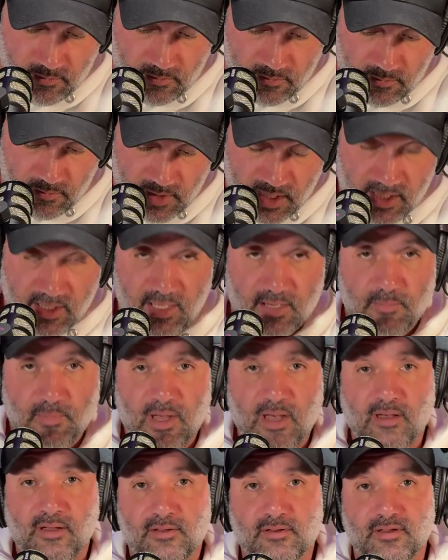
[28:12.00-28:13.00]
And then
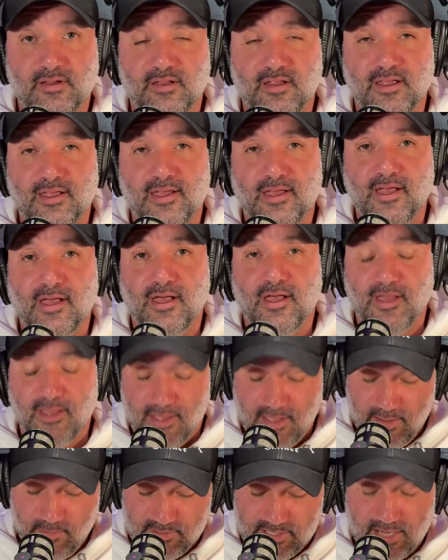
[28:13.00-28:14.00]

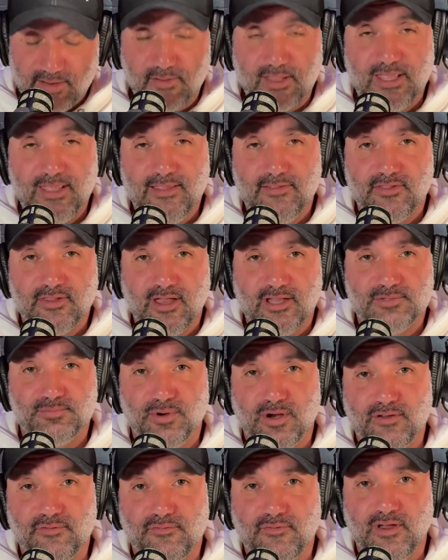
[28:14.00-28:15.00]
he was at a Keith
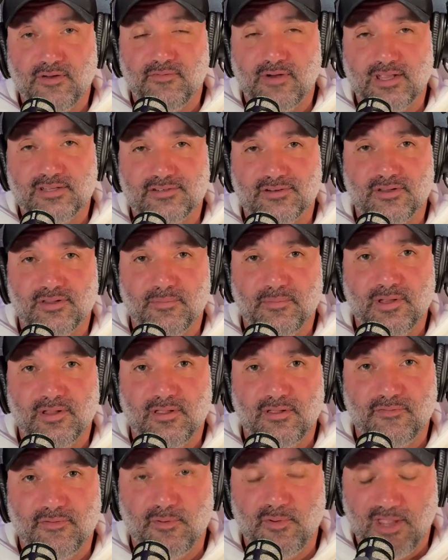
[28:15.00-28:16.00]
Touchberry fundraiser in the middle
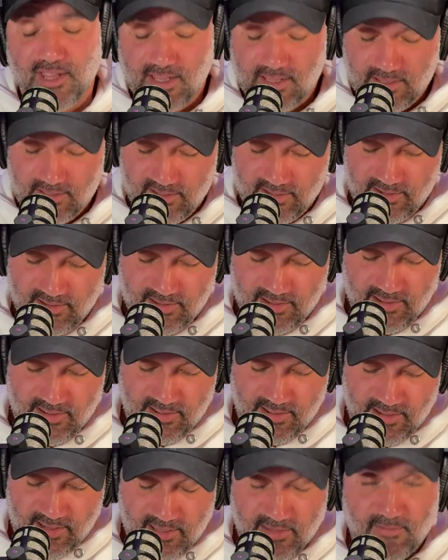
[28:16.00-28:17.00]
of a week.
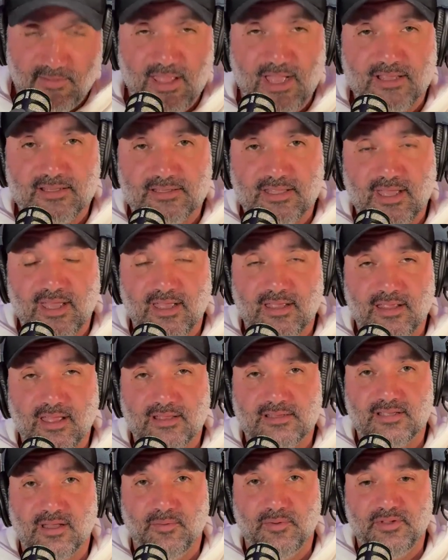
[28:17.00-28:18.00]
And the next
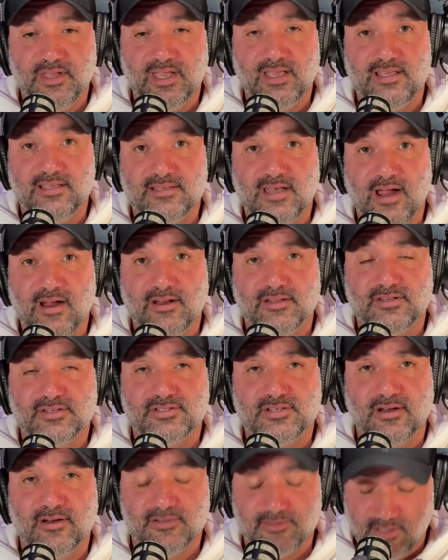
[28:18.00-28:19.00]
couple of days, he's hired at the
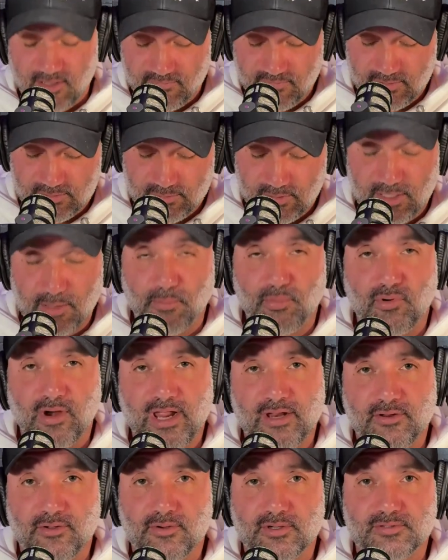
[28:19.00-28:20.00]
sheriff's office in a brand
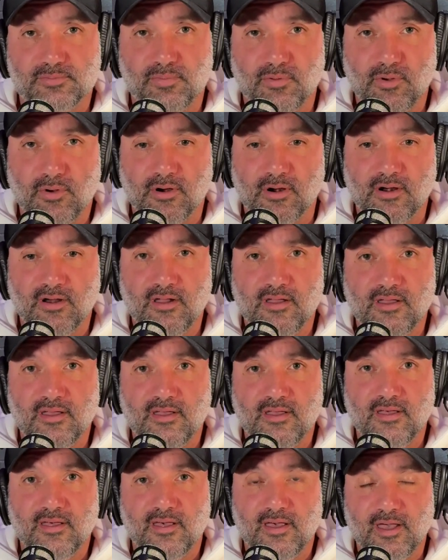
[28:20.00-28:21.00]
new Explorer
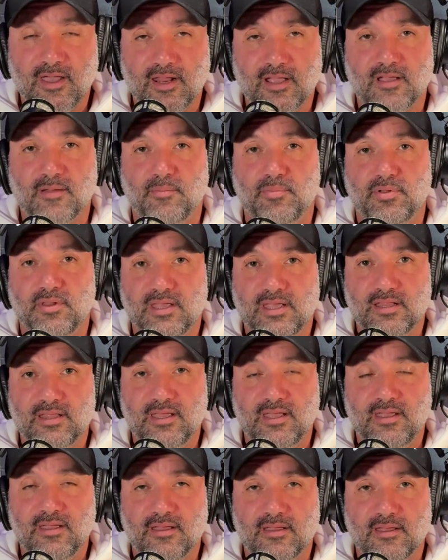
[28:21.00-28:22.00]
in a
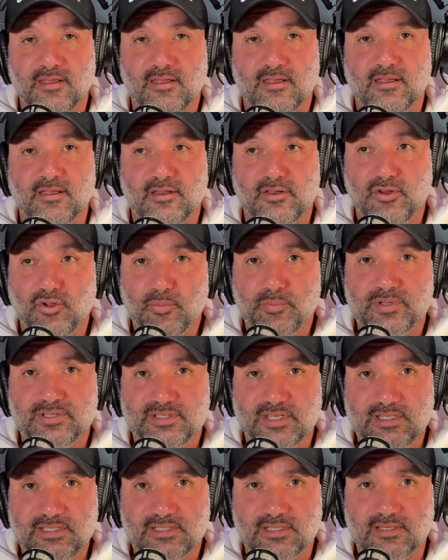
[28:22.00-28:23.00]
completely new
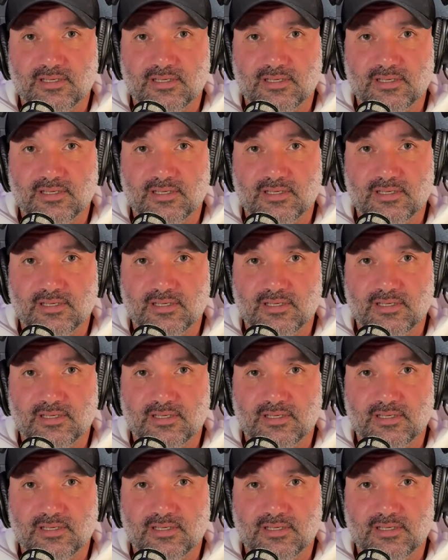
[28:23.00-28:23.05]
position.